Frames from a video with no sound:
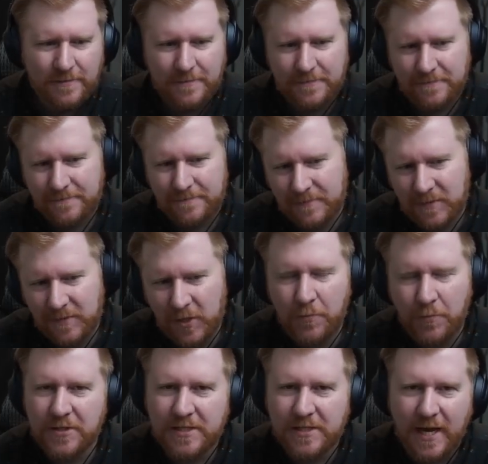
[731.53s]
You
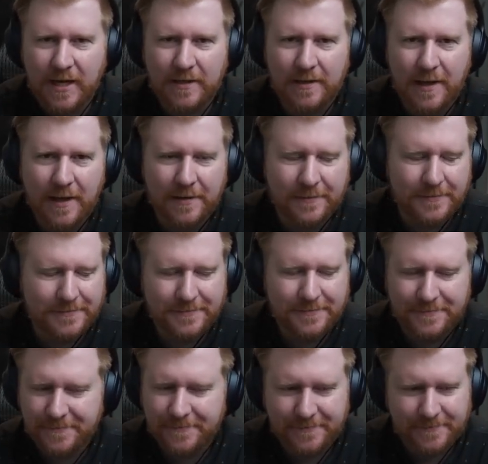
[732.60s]
protect that.
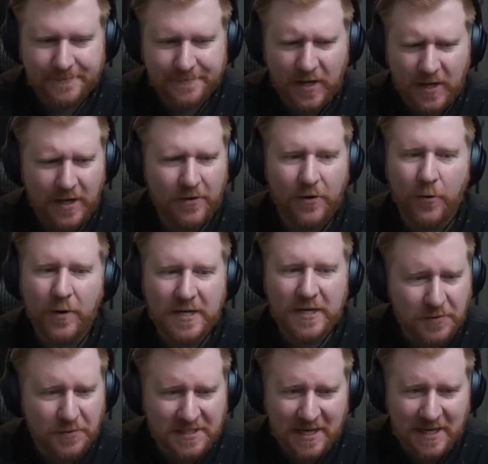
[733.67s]
I don't know what he's
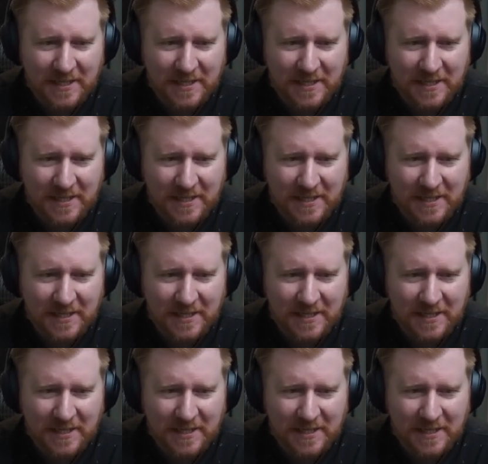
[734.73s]
protecting.